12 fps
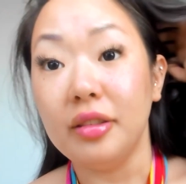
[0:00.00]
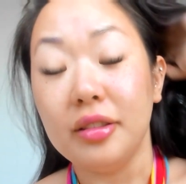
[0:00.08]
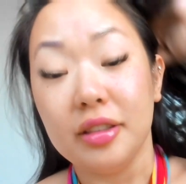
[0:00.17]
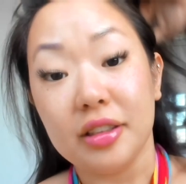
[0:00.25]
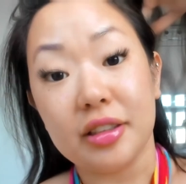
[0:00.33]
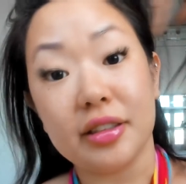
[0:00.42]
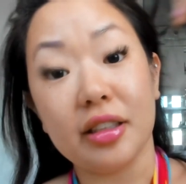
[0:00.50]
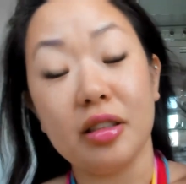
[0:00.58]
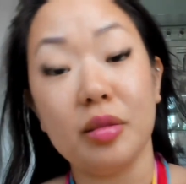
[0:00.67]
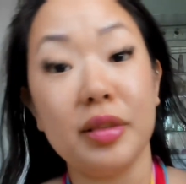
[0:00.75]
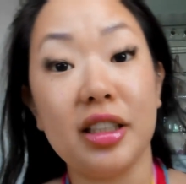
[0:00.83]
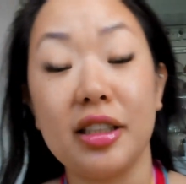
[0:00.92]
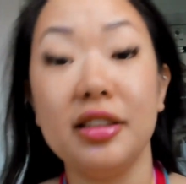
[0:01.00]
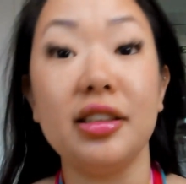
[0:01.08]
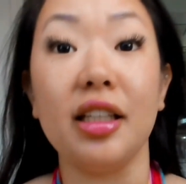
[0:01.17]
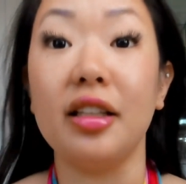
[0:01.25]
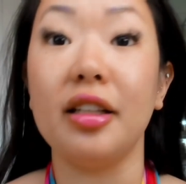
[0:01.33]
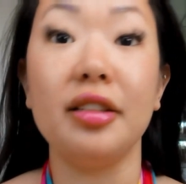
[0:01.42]
just a little bit of
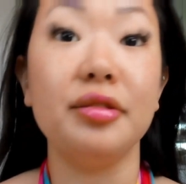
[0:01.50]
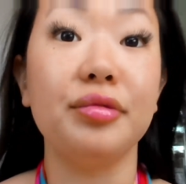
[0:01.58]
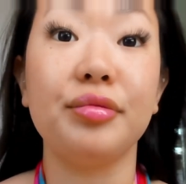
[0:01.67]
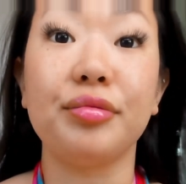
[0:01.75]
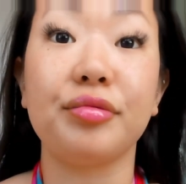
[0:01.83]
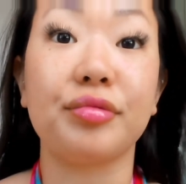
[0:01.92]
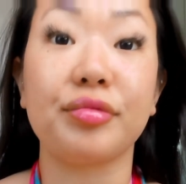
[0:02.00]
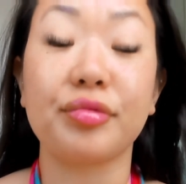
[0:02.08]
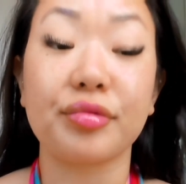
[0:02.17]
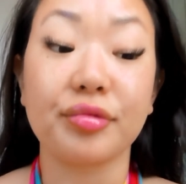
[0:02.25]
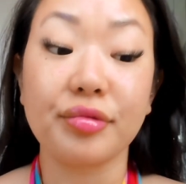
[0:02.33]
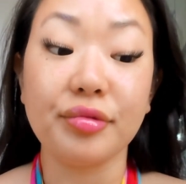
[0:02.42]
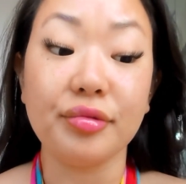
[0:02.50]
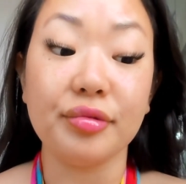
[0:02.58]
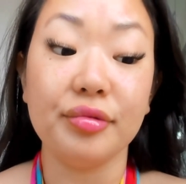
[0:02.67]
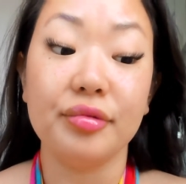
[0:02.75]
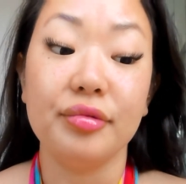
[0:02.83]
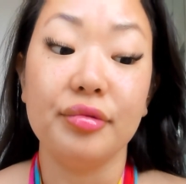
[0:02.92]
concealer.
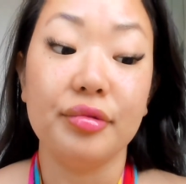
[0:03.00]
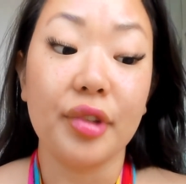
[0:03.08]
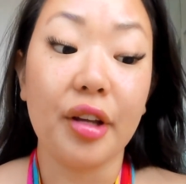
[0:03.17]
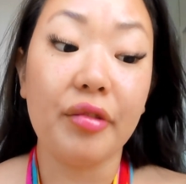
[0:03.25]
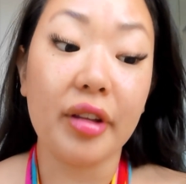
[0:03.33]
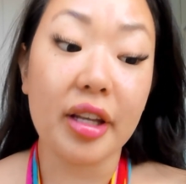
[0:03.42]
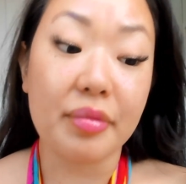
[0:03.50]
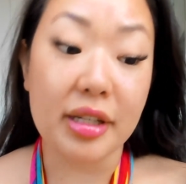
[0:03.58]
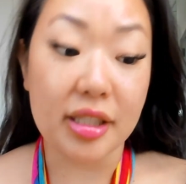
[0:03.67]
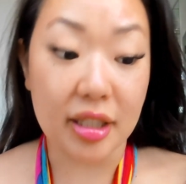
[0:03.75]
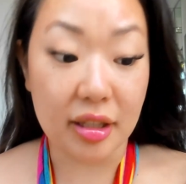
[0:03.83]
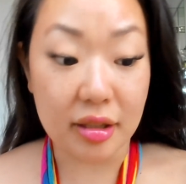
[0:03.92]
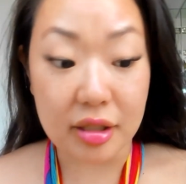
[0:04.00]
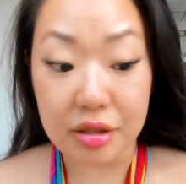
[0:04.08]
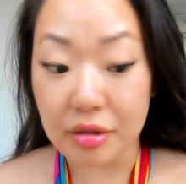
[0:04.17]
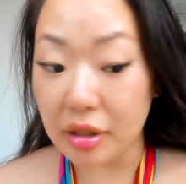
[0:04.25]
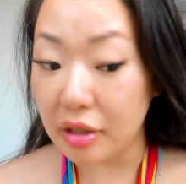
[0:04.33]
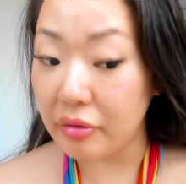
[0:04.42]
I feel like my skin
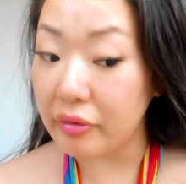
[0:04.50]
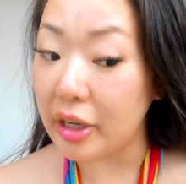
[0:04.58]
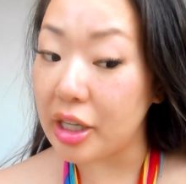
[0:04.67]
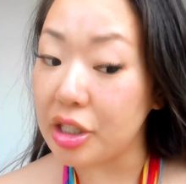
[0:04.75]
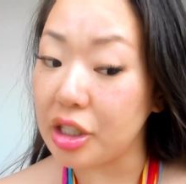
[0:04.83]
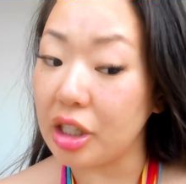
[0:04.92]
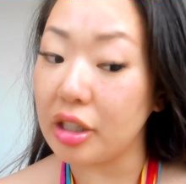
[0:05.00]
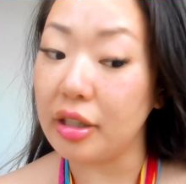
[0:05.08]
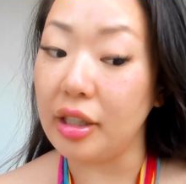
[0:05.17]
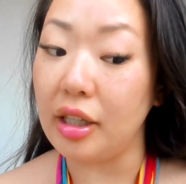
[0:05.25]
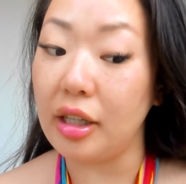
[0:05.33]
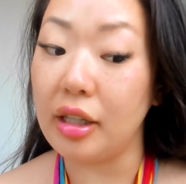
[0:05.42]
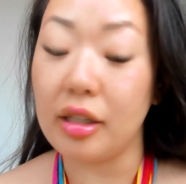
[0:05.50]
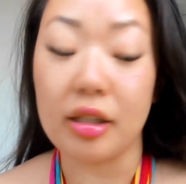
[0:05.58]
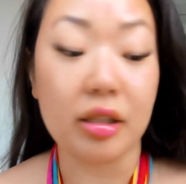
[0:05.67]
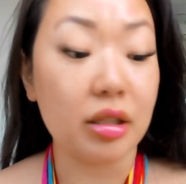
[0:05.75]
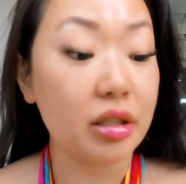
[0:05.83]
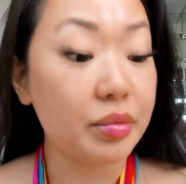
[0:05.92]
looks really fresh and clean
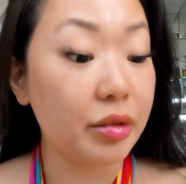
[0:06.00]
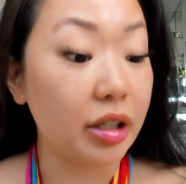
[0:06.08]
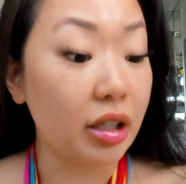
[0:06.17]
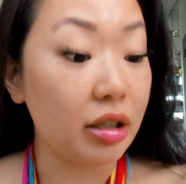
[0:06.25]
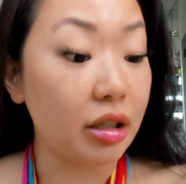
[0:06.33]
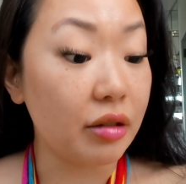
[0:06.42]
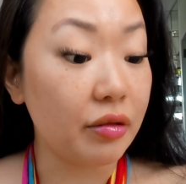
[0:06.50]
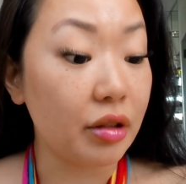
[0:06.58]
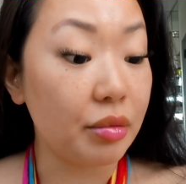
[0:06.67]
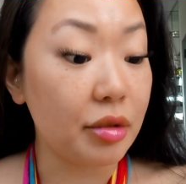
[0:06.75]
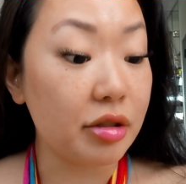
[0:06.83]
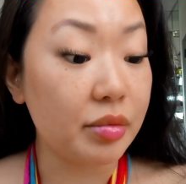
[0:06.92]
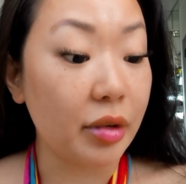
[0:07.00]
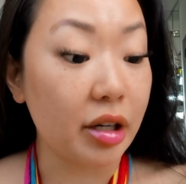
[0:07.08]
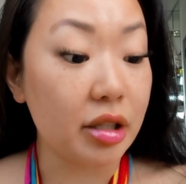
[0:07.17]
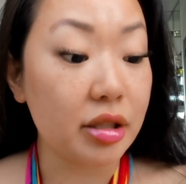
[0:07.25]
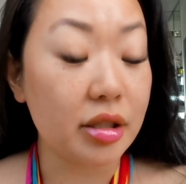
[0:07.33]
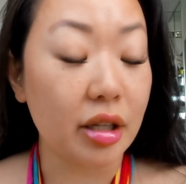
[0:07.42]
and is pretty clear for the most
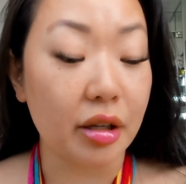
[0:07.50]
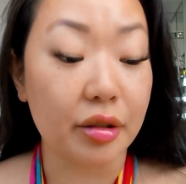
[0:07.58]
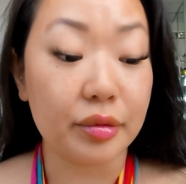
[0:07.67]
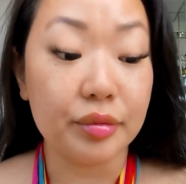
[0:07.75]
part. So